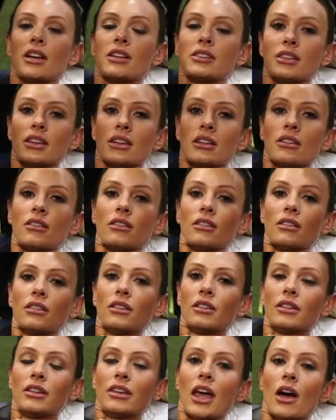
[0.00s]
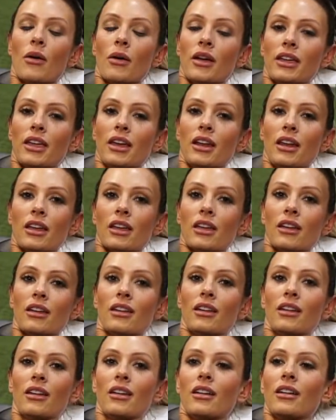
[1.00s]
cussing. Now I get
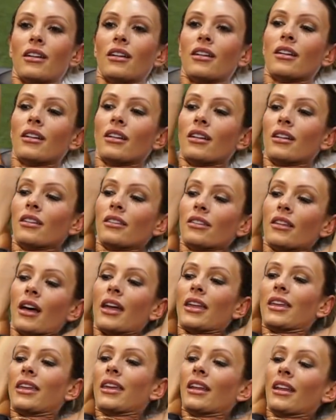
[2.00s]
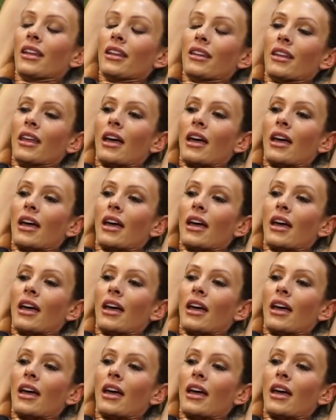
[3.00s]
it. I get it